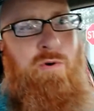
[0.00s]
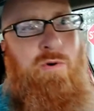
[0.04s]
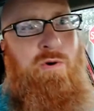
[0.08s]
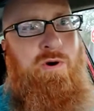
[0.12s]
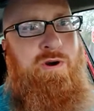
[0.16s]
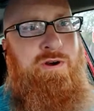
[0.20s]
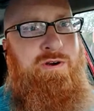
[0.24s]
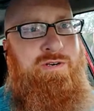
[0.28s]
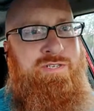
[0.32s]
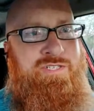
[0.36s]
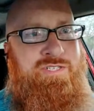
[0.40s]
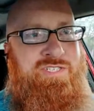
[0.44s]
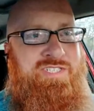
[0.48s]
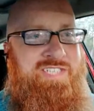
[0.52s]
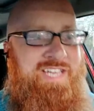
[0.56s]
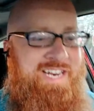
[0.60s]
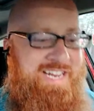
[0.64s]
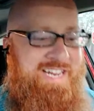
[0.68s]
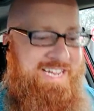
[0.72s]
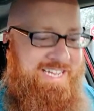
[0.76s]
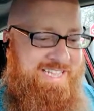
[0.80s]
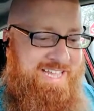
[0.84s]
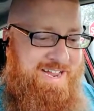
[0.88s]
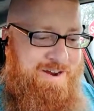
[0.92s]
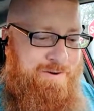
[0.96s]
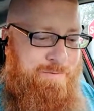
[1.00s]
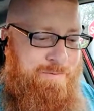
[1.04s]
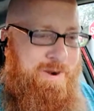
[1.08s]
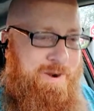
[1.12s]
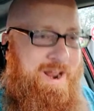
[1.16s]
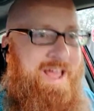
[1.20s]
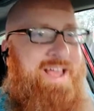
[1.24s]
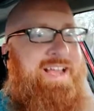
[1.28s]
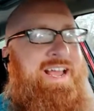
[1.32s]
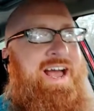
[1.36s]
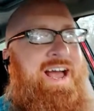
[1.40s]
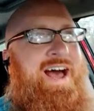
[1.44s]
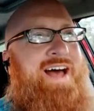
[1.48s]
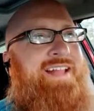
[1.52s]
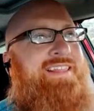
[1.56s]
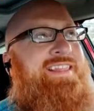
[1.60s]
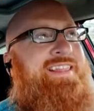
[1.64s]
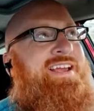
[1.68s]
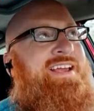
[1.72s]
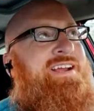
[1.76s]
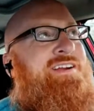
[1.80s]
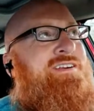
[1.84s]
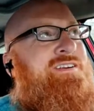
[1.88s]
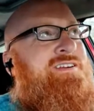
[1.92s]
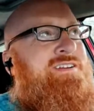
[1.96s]
orders sitting there when I got
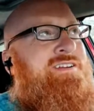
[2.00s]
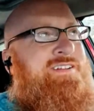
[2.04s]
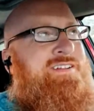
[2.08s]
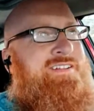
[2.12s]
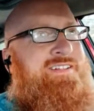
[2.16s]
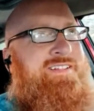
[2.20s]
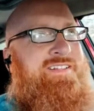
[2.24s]
there,